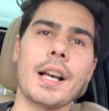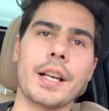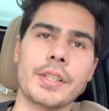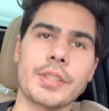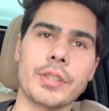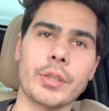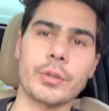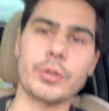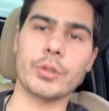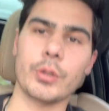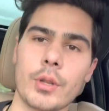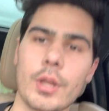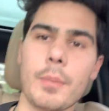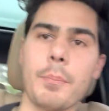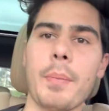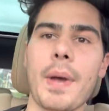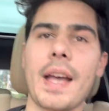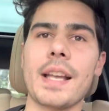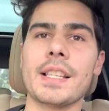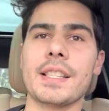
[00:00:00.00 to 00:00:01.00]
So do the
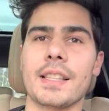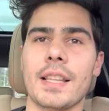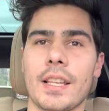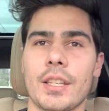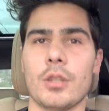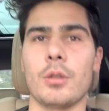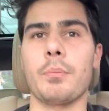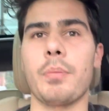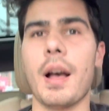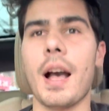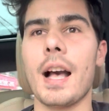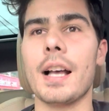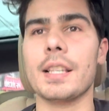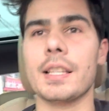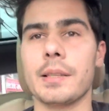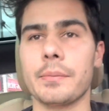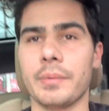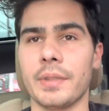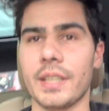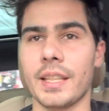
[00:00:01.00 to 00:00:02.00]
best that you
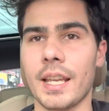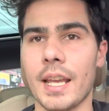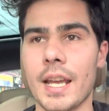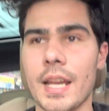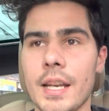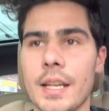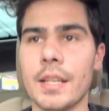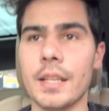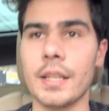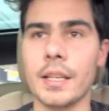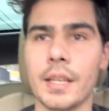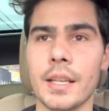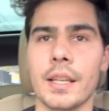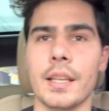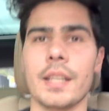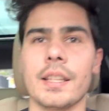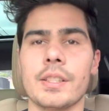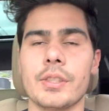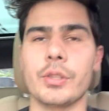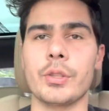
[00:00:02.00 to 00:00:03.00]
possibly
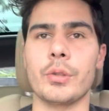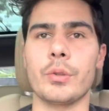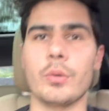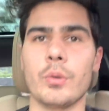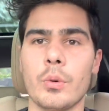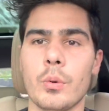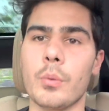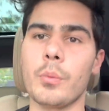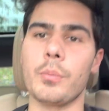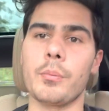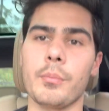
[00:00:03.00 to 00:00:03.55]
can to